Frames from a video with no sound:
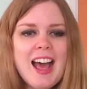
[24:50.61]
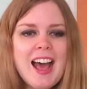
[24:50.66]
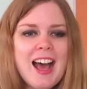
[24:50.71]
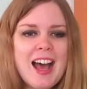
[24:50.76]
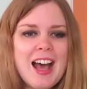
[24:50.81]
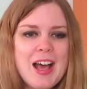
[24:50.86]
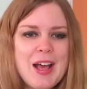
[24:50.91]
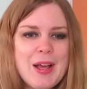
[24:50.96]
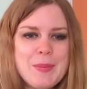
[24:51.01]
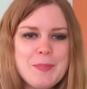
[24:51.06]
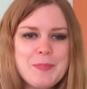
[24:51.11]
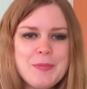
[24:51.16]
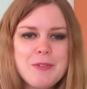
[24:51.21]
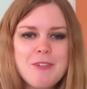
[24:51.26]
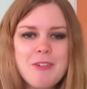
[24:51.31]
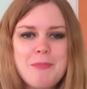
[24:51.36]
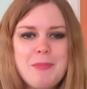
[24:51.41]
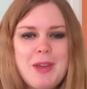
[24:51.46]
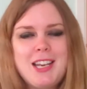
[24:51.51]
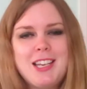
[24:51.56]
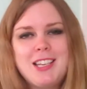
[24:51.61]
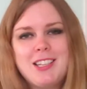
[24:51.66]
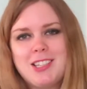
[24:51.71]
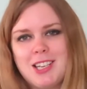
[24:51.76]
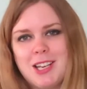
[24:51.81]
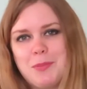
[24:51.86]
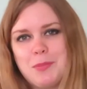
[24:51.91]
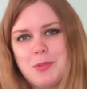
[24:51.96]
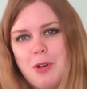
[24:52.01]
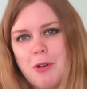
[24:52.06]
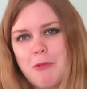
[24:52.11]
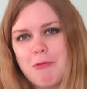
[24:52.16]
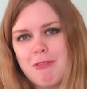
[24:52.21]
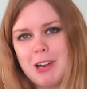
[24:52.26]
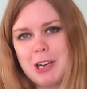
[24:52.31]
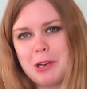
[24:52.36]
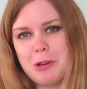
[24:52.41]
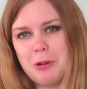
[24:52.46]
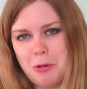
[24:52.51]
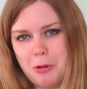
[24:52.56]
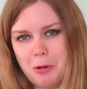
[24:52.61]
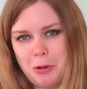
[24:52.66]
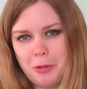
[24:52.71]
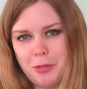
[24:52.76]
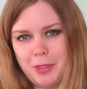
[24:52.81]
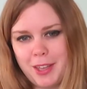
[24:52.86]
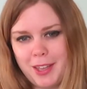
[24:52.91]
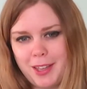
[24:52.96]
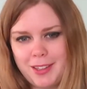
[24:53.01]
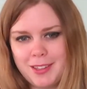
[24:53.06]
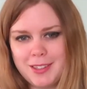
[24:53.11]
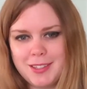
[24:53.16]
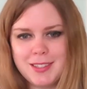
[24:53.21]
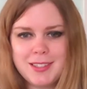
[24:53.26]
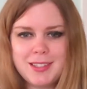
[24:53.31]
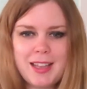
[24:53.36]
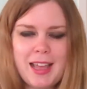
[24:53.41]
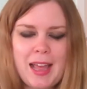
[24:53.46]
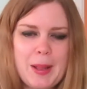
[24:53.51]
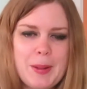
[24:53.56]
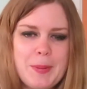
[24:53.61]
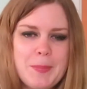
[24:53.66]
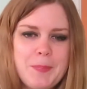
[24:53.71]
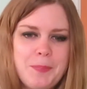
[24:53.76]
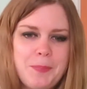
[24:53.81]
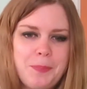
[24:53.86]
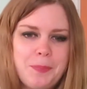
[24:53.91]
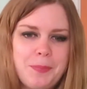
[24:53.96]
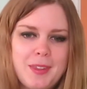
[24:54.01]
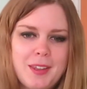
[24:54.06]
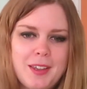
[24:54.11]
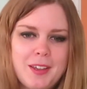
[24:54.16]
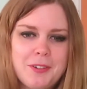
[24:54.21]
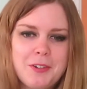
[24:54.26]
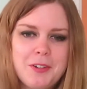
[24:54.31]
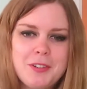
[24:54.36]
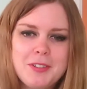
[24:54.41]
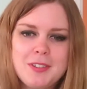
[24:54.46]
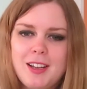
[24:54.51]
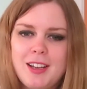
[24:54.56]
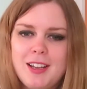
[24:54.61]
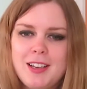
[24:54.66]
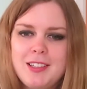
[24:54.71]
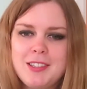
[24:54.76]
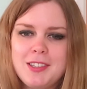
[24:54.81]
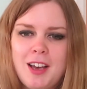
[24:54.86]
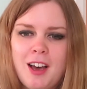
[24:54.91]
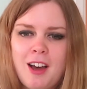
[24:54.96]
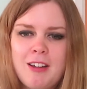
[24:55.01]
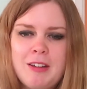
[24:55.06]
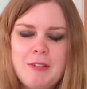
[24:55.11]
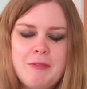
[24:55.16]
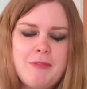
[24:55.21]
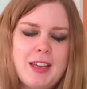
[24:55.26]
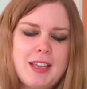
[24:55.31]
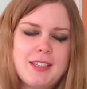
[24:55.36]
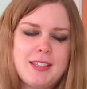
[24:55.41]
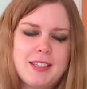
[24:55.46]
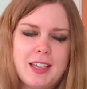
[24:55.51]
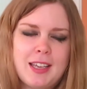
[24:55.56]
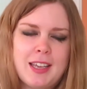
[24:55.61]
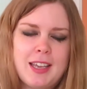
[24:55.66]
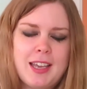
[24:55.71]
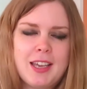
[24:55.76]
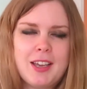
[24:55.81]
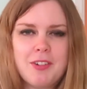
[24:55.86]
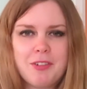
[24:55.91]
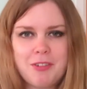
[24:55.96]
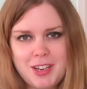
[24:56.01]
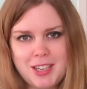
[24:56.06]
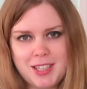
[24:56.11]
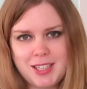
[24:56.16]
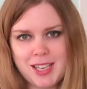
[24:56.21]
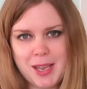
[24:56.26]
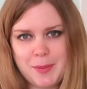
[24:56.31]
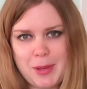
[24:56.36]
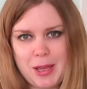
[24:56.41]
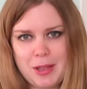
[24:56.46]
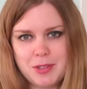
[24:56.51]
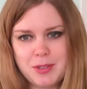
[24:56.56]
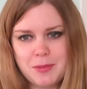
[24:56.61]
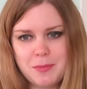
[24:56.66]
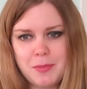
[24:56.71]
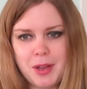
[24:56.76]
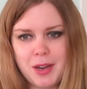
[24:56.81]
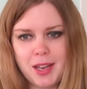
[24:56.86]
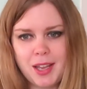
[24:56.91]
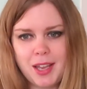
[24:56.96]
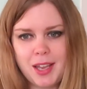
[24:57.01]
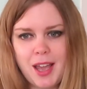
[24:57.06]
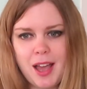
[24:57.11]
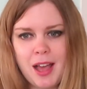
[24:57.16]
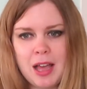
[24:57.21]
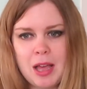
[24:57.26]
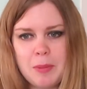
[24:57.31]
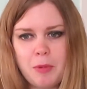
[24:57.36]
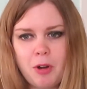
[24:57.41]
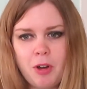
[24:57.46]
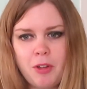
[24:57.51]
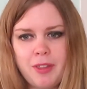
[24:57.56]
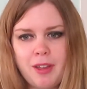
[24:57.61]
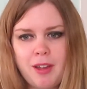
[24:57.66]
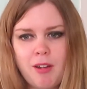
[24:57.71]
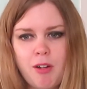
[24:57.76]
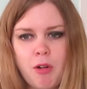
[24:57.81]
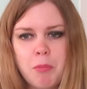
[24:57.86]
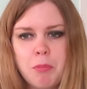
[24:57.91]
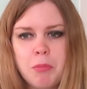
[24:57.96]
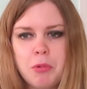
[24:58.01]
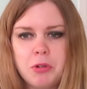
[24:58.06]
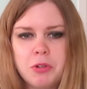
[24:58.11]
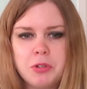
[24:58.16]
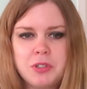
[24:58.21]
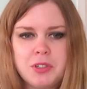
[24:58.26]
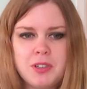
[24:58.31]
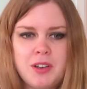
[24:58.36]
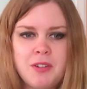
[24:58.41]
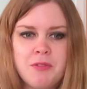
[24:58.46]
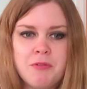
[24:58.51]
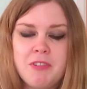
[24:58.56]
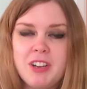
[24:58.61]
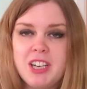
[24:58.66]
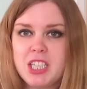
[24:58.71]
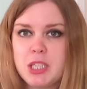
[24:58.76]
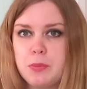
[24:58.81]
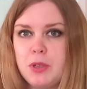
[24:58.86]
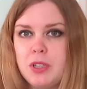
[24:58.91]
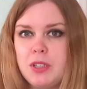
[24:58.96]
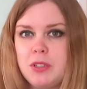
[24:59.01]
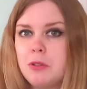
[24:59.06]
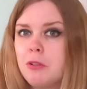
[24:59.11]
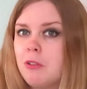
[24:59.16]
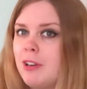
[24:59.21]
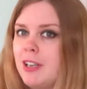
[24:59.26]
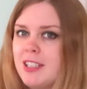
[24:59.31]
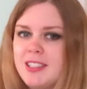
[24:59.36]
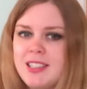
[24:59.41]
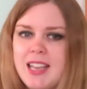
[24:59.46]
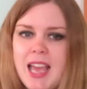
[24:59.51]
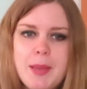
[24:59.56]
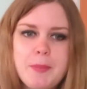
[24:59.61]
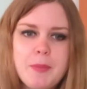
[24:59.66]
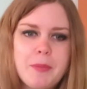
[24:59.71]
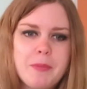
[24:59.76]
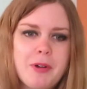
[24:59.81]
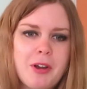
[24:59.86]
With many ships offering all of these. Cruise lines are investing increasing amounts of money on their onboard enrichment or entertainment